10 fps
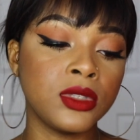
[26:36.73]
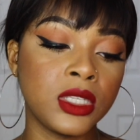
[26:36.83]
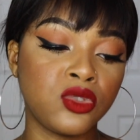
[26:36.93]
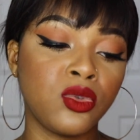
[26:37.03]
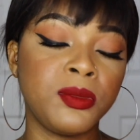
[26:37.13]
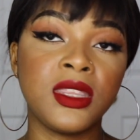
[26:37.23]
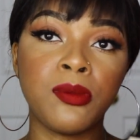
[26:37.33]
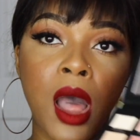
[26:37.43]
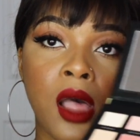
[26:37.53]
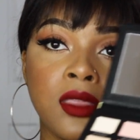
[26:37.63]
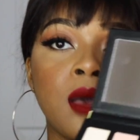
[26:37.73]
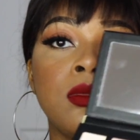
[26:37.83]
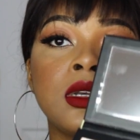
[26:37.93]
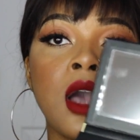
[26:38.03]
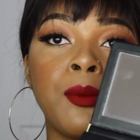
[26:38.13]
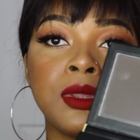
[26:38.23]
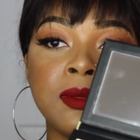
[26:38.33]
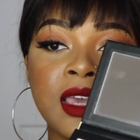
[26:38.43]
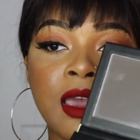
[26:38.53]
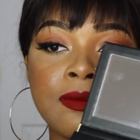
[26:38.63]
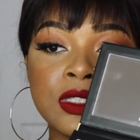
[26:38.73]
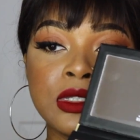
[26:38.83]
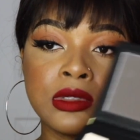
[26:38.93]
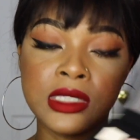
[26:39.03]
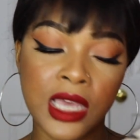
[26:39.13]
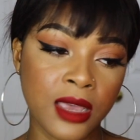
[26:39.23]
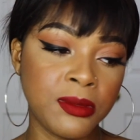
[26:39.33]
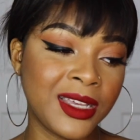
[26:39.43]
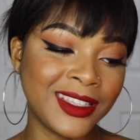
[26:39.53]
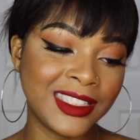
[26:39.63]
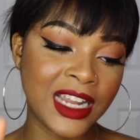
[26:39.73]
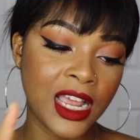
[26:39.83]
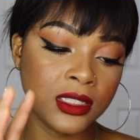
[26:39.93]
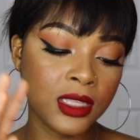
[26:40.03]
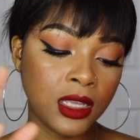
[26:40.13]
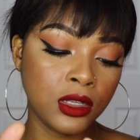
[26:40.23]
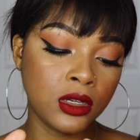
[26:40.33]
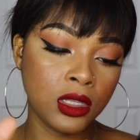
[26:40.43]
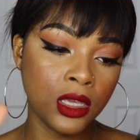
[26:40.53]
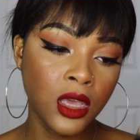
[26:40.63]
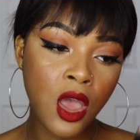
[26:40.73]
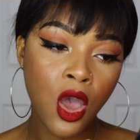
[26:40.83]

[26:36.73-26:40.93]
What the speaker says: this would be the palette that would come with me every single time, because it has like literally